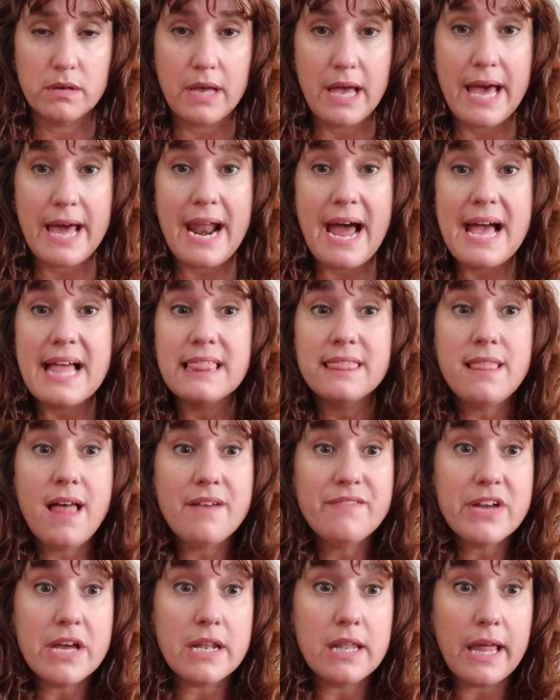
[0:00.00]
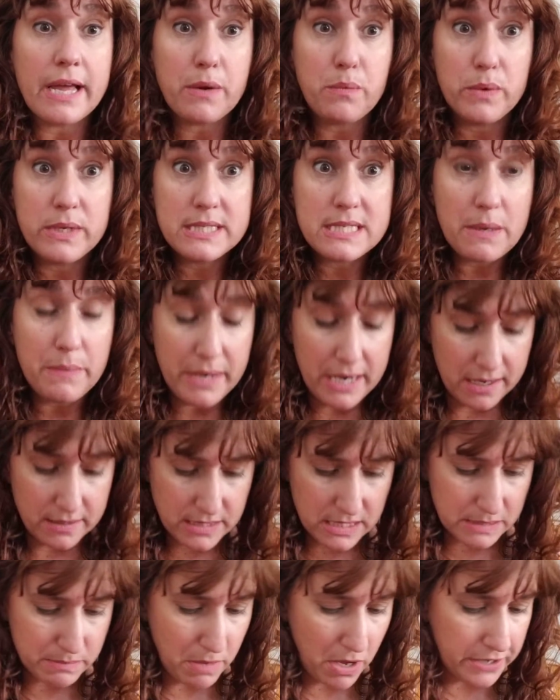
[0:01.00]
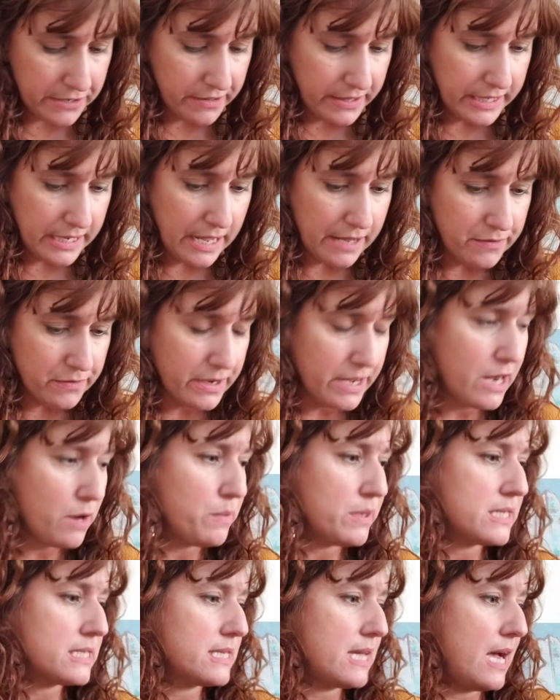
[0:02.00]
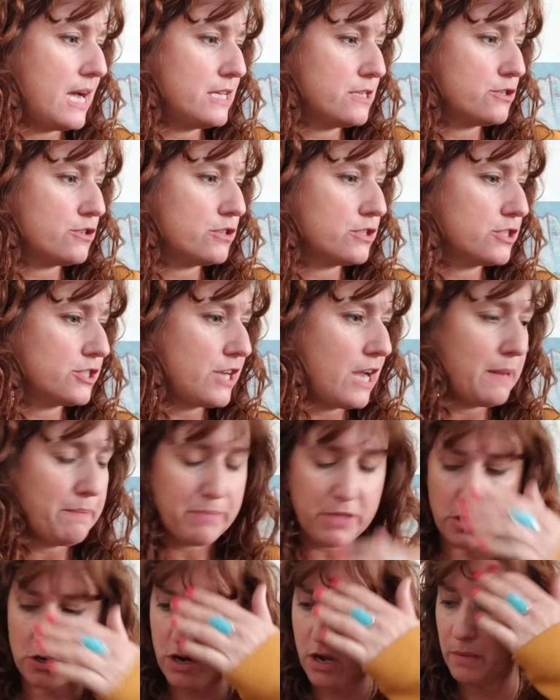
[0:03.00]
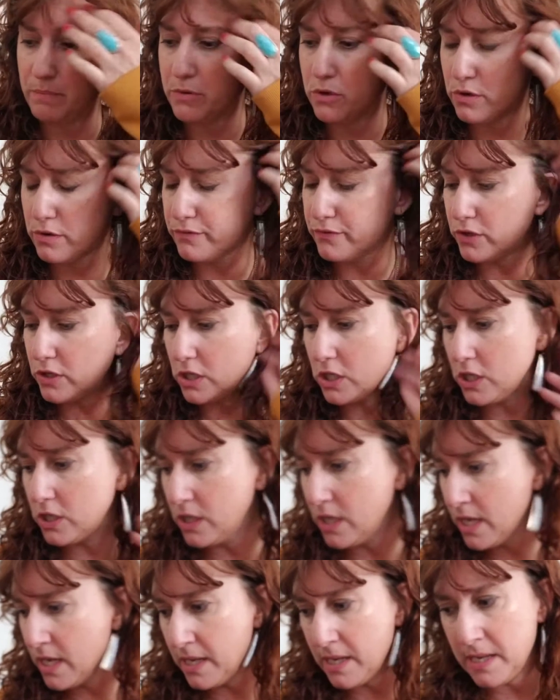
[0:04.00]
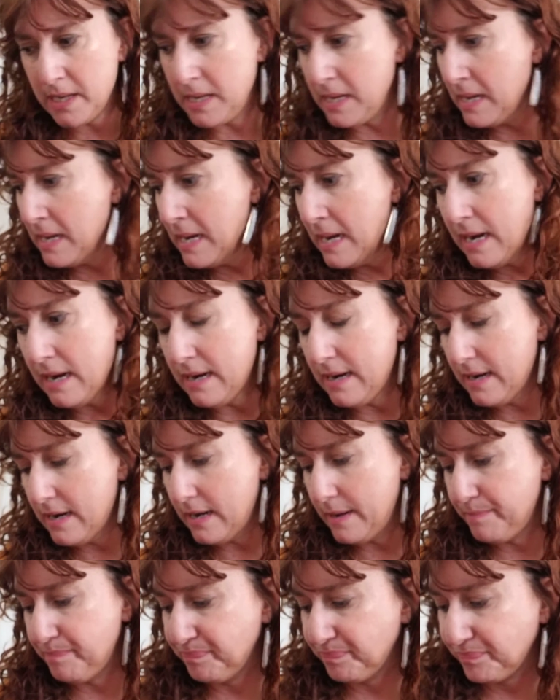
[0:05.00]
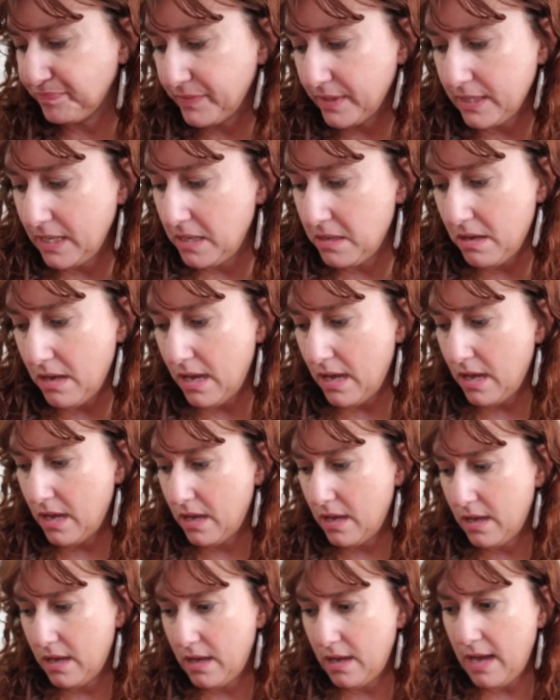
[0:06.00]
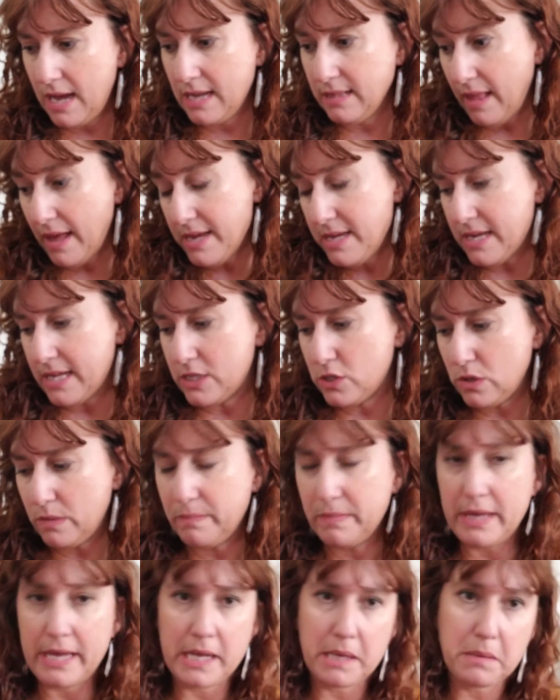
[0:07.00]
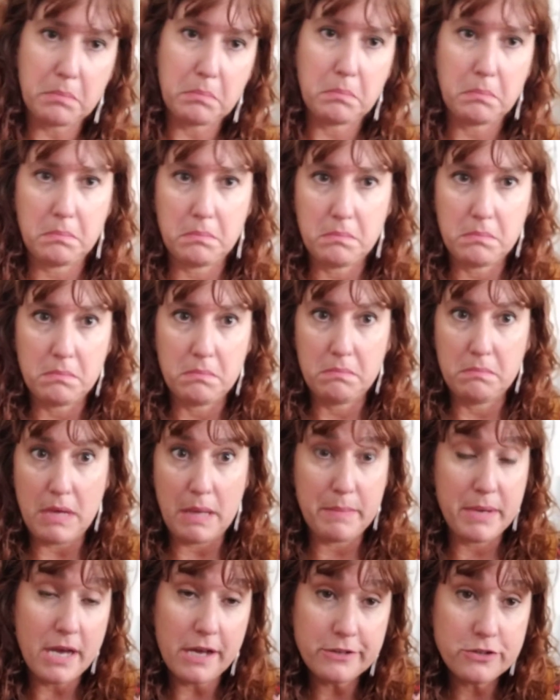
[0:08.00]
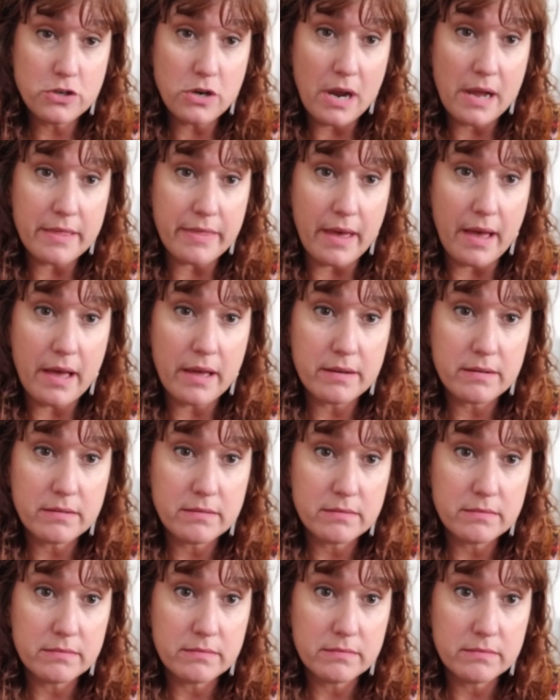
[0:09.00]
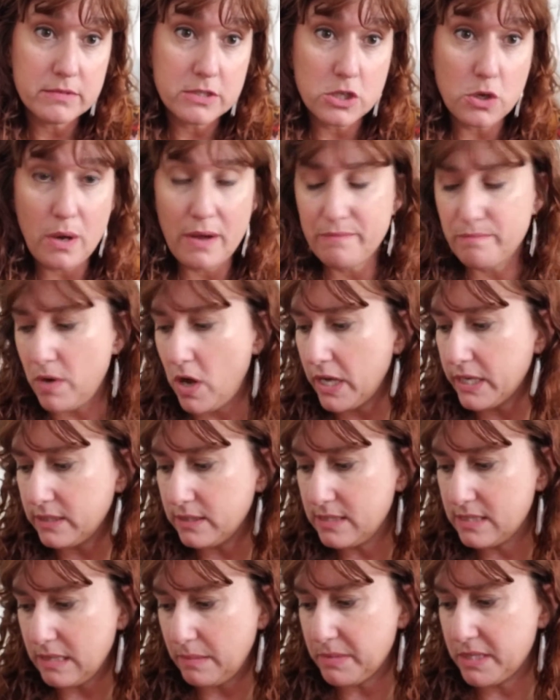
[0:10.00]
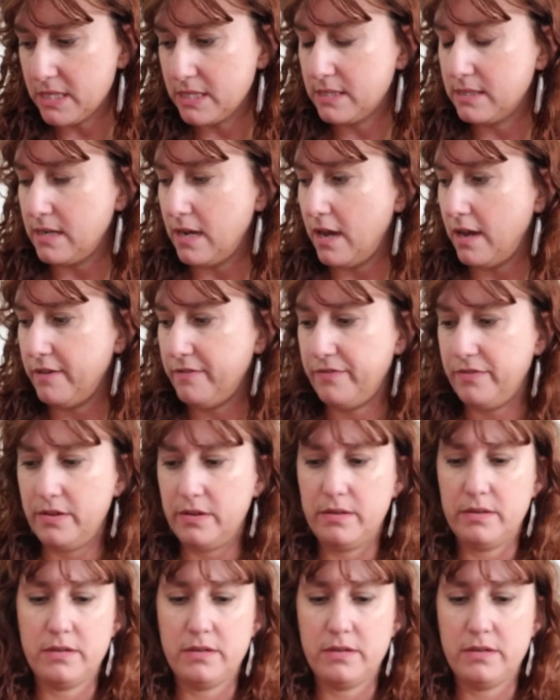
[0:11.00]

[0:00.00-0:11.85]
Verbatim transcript: And I love it. Like when someone else is modeling, I don't care what size or shape, they're all beautiful. Um, I like it. So I'm like, maybe I'll try that. So I've modeled some of the stuff.